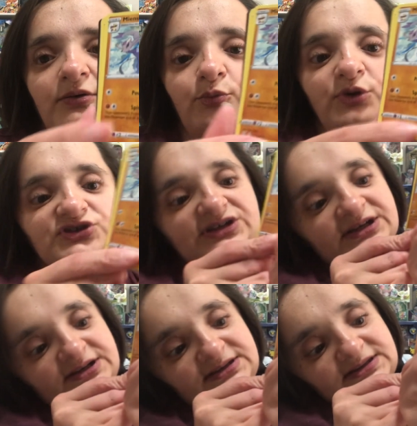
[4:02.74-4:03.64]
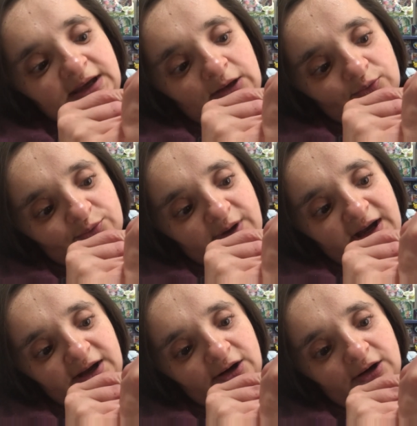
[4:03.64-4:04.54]
Which is a
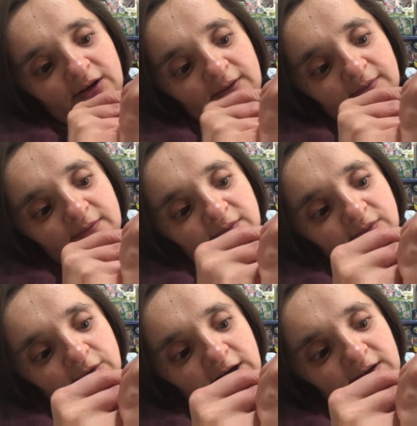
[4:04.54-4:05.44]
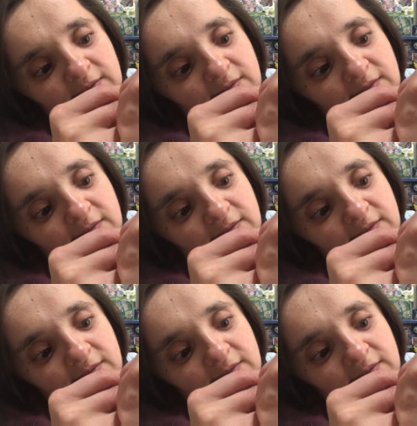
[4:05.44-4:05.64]
rare, right?